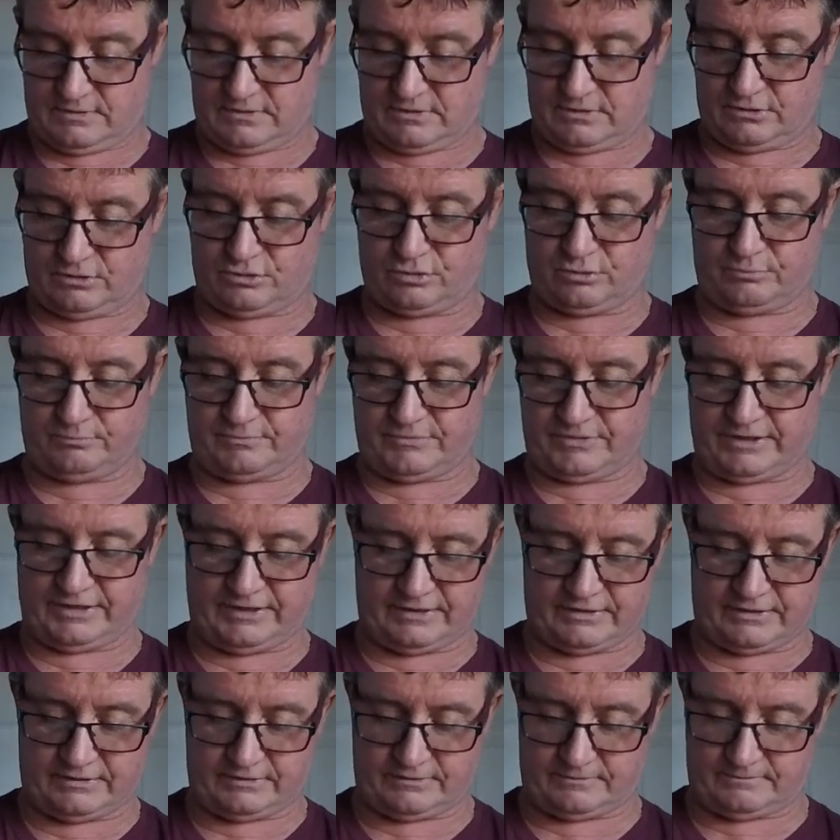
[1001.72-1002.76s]
company
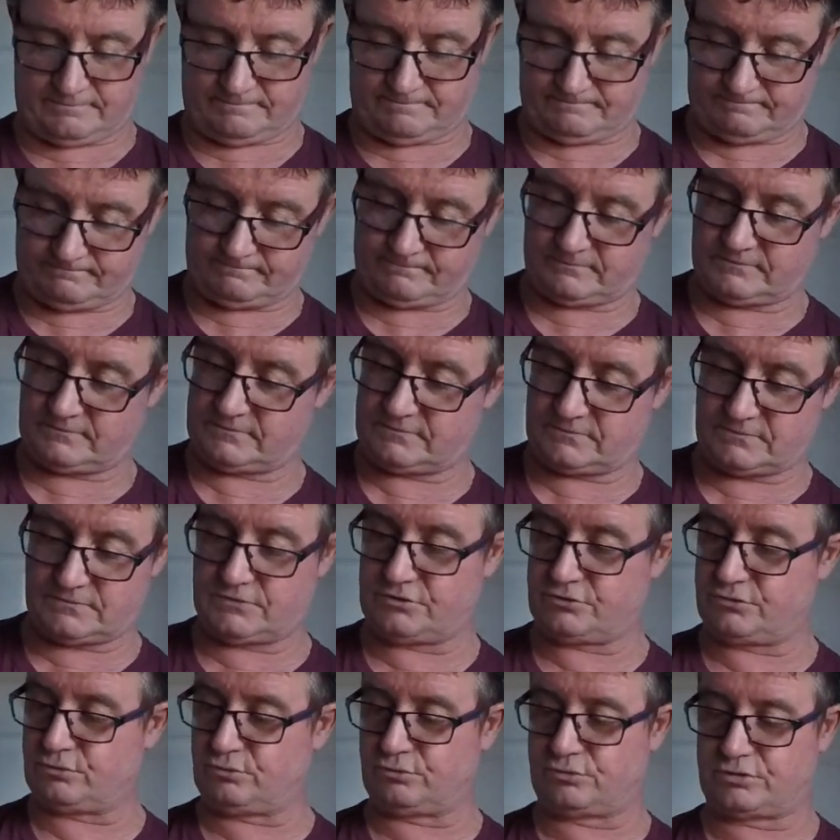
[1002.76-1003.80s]
that
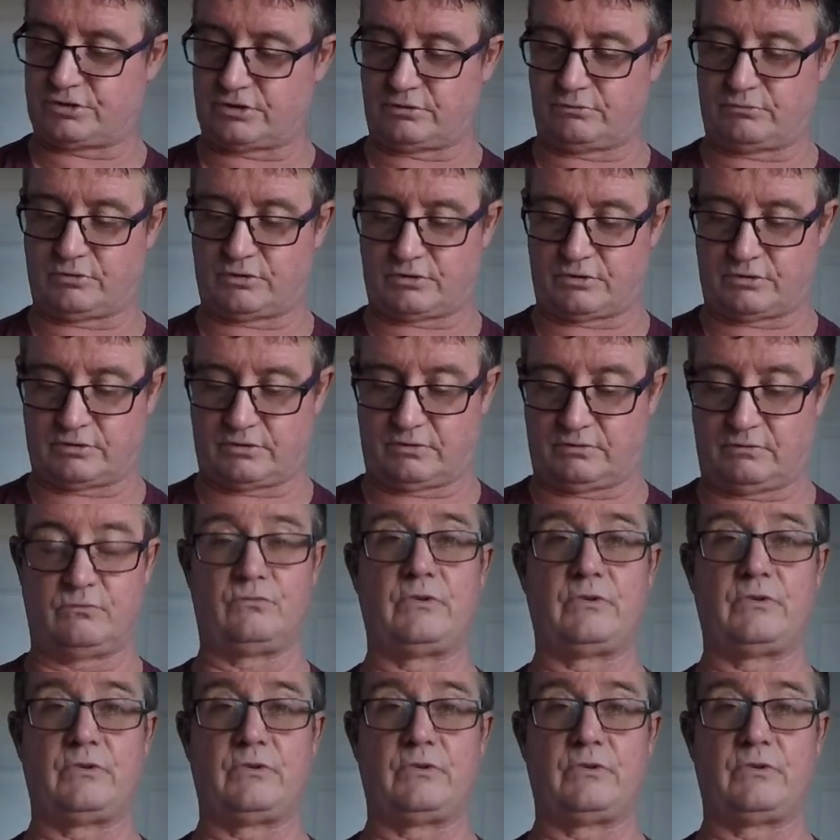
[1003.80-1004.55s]
has also got a